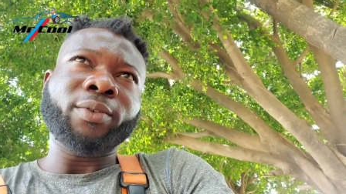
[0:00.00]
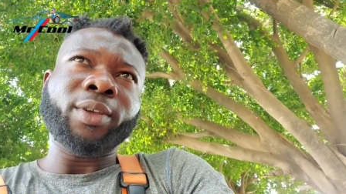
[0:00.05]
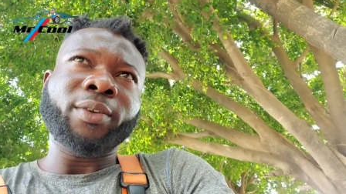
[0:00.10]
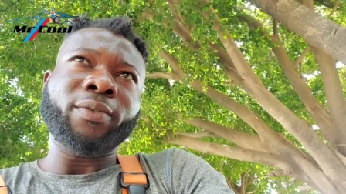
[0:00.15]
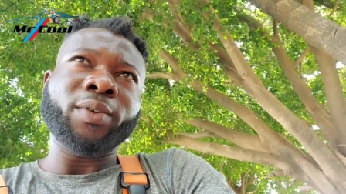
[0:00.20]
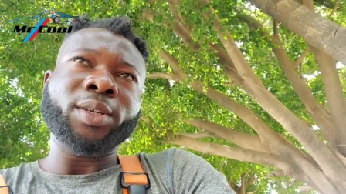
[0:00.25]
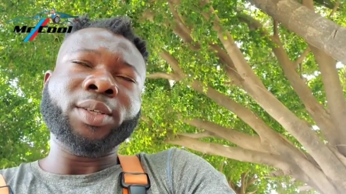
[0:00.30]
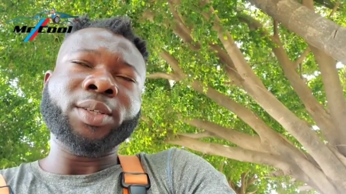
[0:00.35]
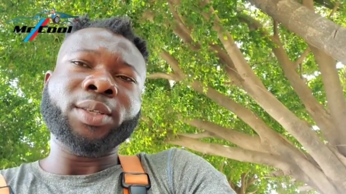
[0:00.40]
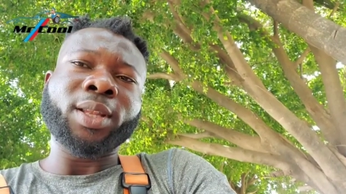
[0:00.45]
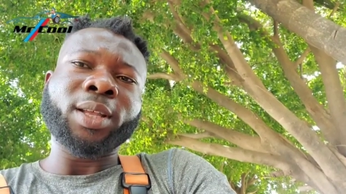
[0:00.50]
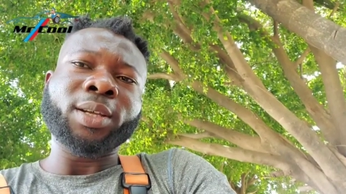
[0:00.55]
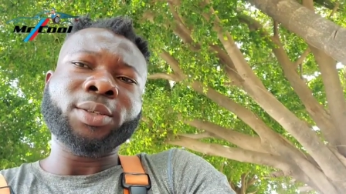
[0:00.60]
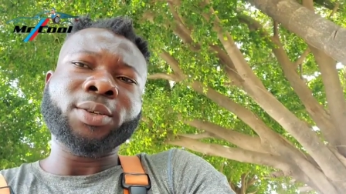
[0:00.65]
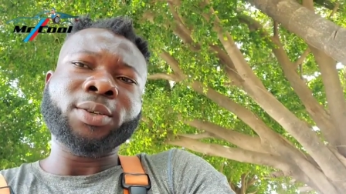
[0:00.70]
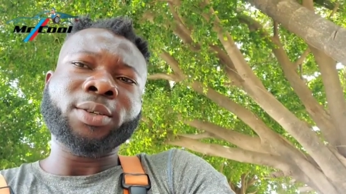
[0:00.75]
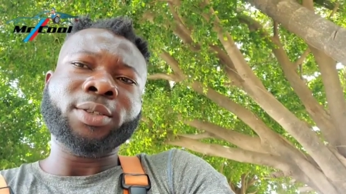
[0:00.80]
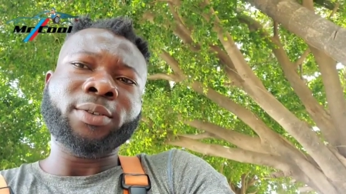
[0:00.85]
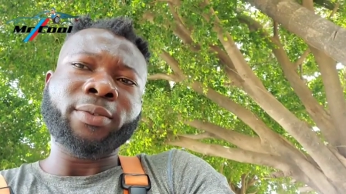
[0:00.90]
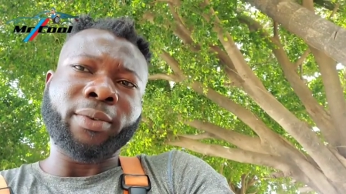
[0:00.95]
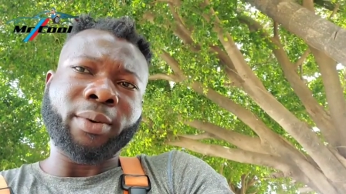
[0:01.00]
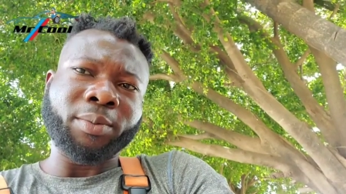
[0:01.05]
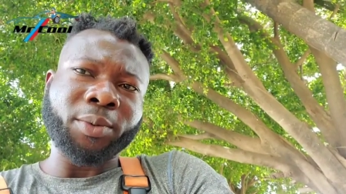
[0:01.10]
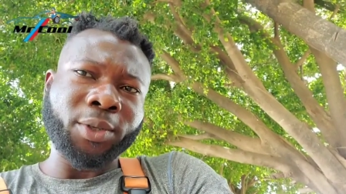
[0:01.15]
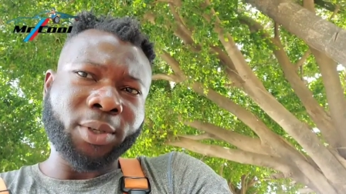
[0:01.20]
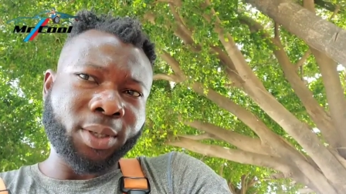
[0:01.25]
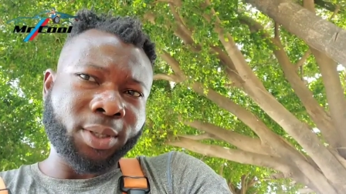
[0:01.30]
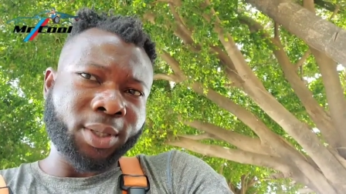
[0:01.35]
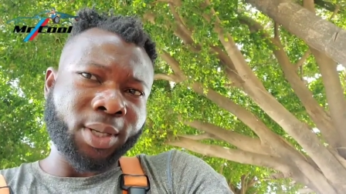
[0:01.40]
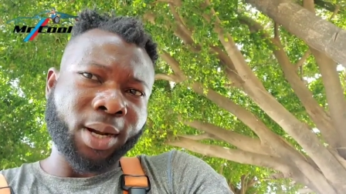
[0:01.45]
If it's Lexus from
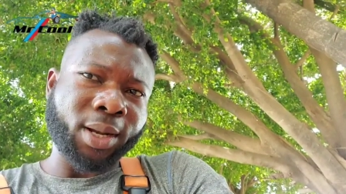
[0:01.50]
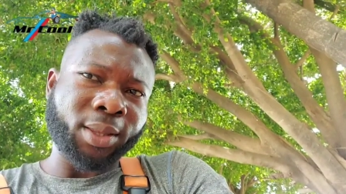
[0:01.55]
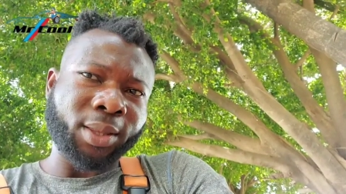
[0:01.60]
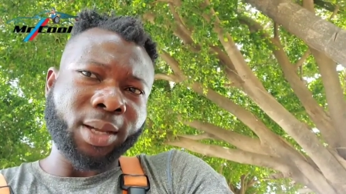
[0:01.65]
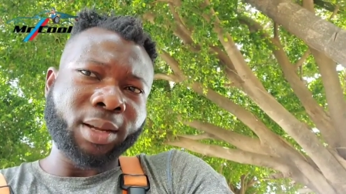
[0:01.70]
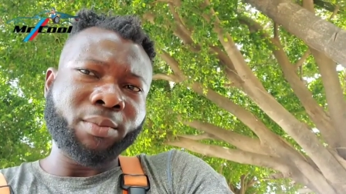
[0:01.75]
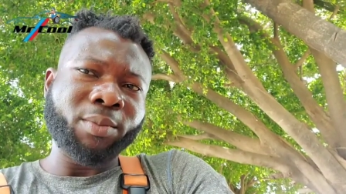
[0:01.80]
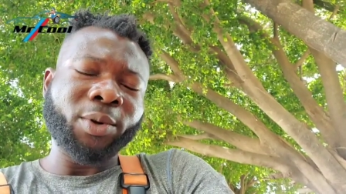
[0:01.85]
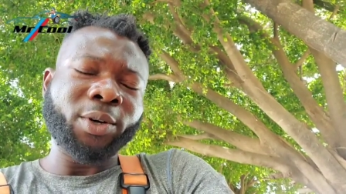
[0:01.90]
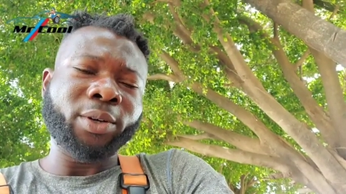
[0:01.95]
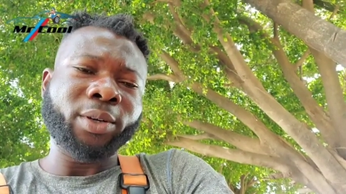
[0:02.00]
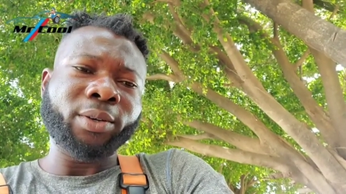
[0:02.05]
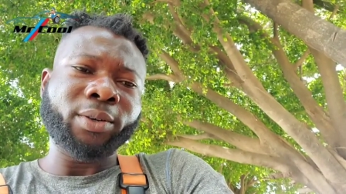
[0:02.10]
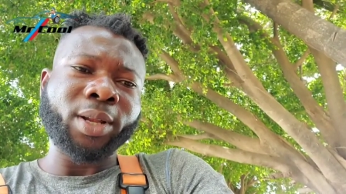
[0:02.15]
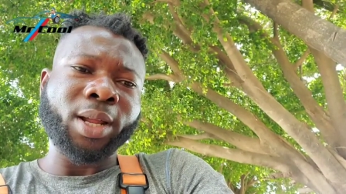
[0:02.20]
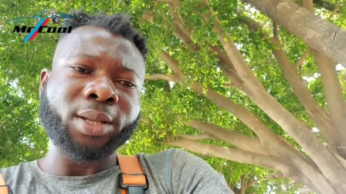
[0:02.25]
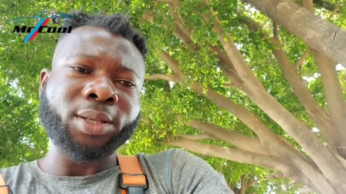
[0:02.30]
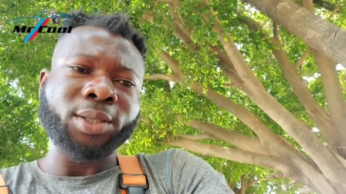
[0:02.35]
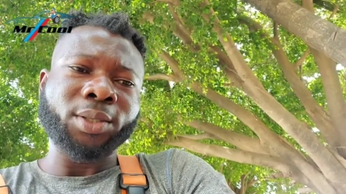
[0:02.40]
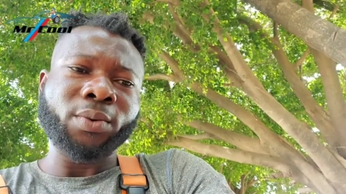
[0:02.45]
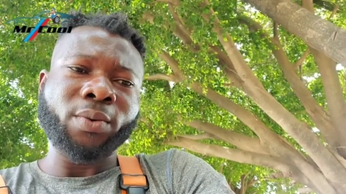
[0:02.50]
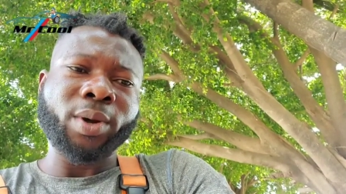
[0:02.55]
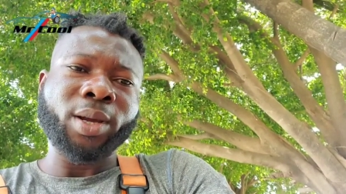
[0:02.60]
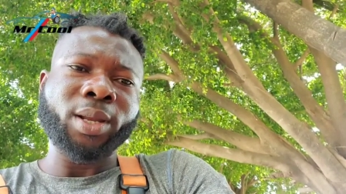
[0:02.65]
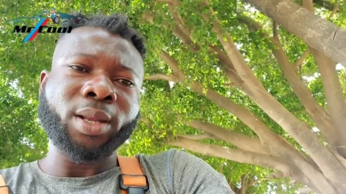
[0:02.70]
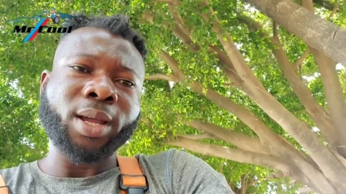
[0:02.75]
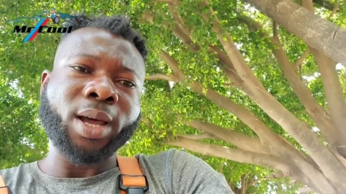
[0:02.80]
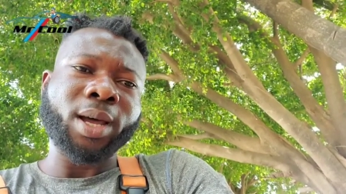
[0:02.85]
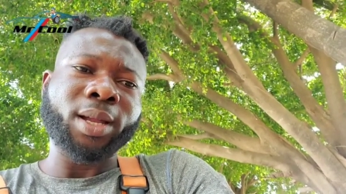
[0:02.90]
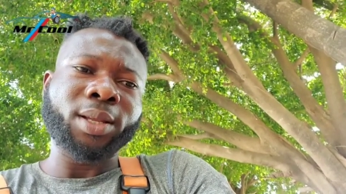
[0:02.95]
2010 model, that is when
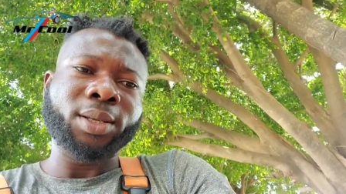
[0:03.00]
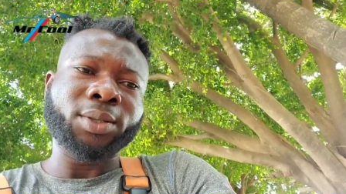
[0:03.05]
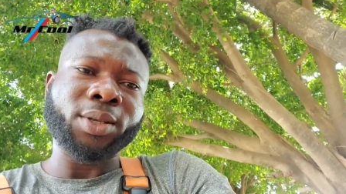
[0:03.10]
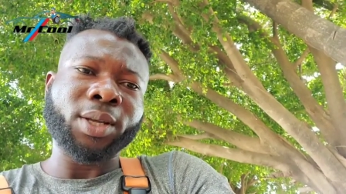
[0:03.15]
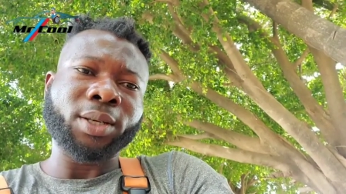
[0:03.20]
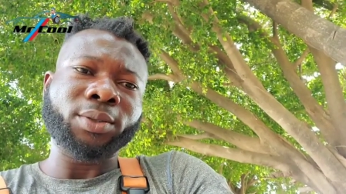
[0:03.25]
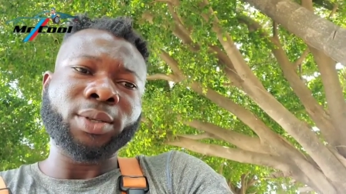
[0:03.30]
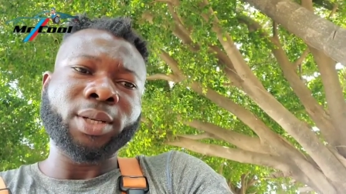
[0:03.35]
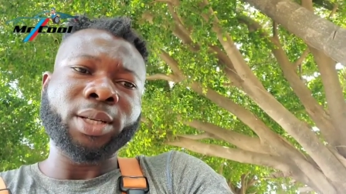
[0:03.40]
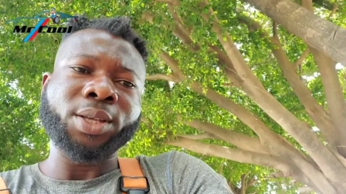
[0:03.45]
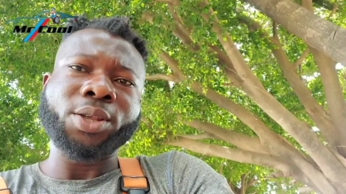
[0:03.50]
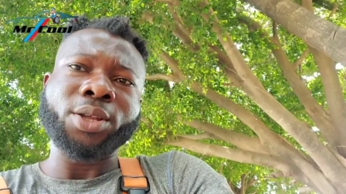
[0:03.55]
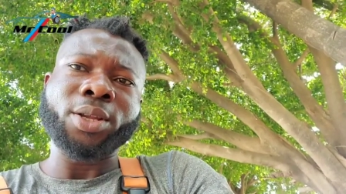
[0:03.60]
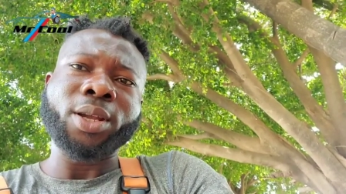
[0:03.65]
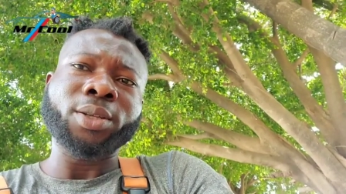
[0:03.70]
that is actually engineered